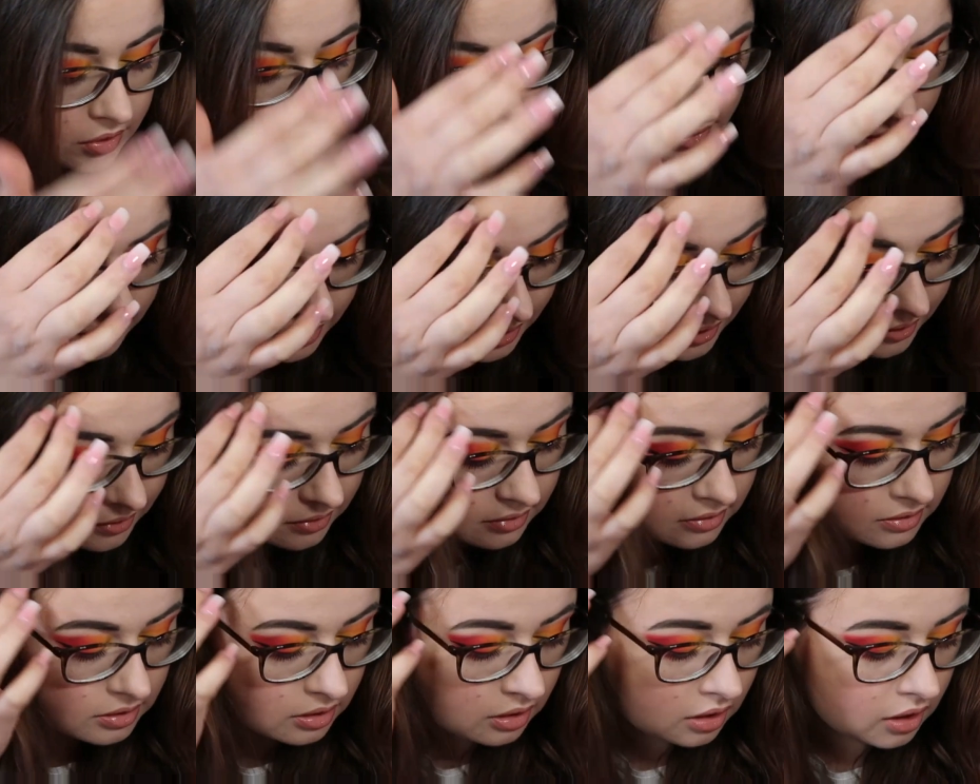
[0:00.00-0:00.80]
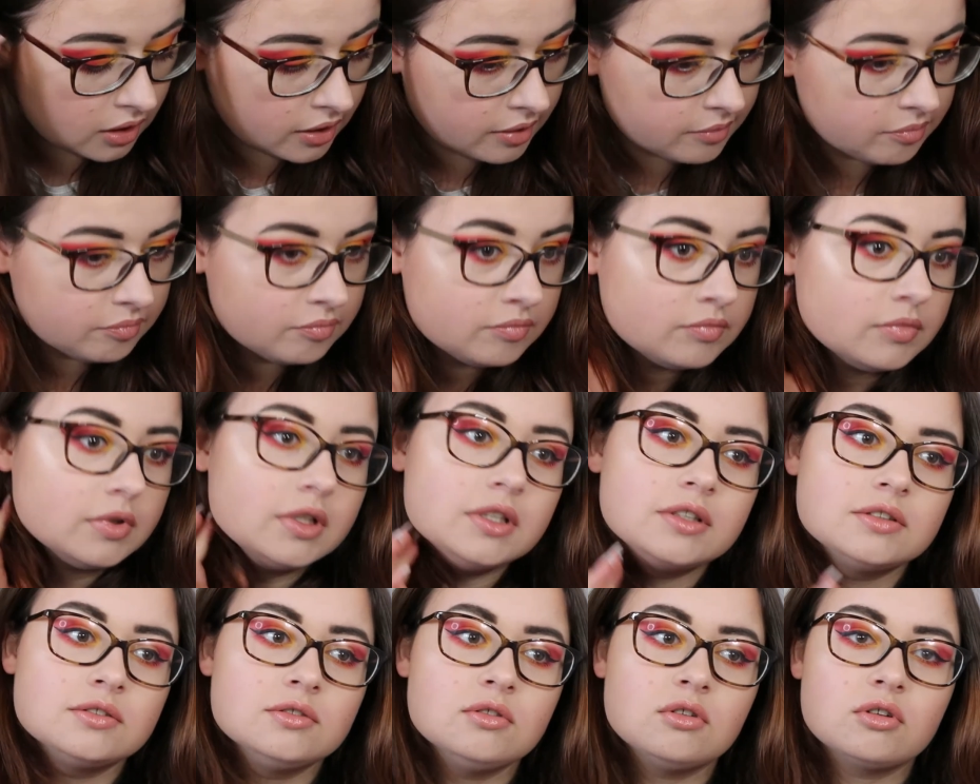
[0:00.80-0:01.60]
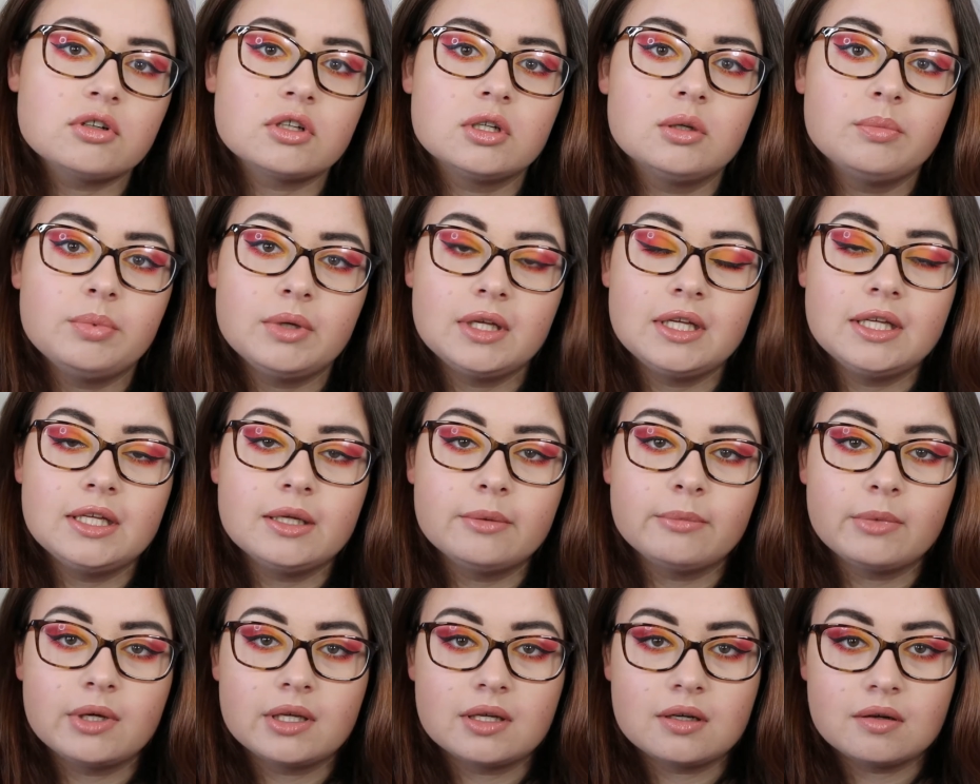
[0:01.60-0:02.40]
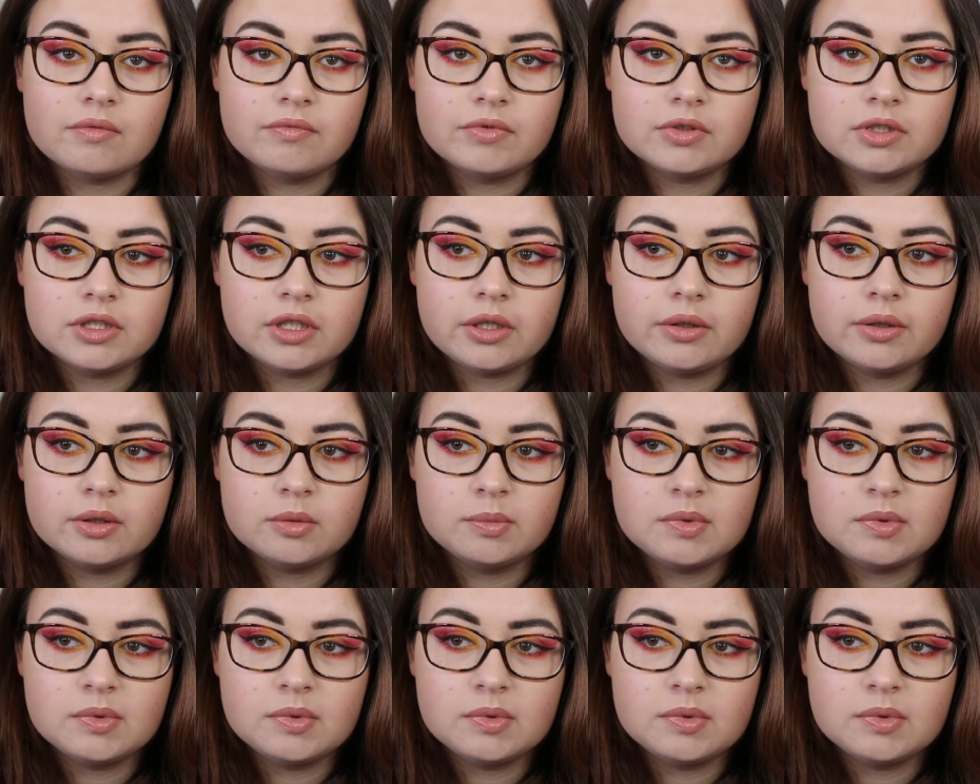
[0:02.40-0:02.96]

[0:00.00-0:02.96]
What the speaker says: Next time is not going to be a makeup video,